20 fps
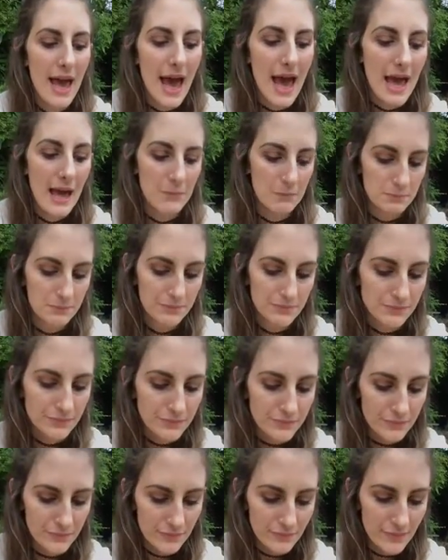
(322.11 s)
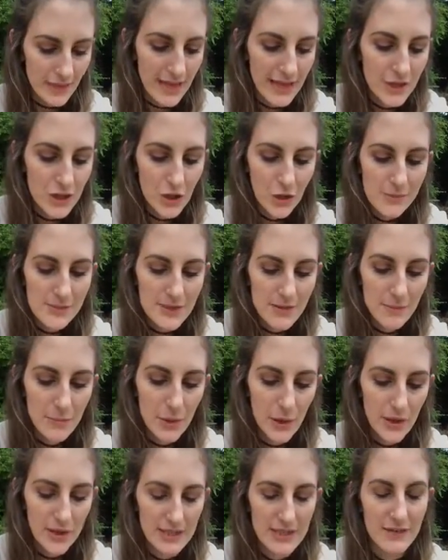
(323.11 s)
in terms of
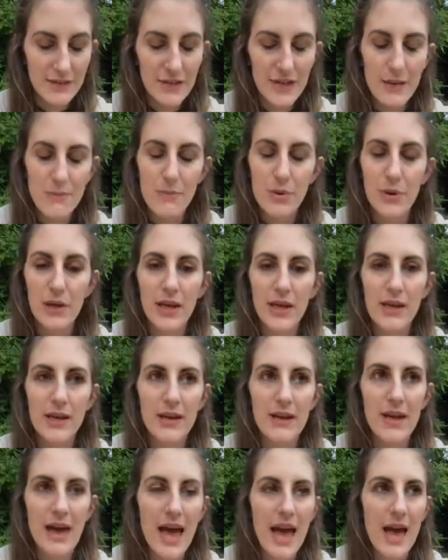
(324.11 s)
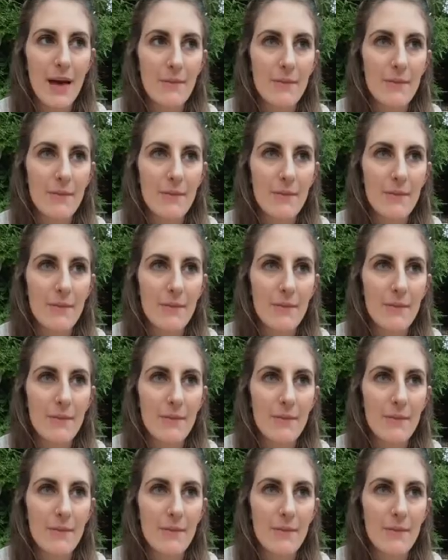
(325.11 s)
productivity and putting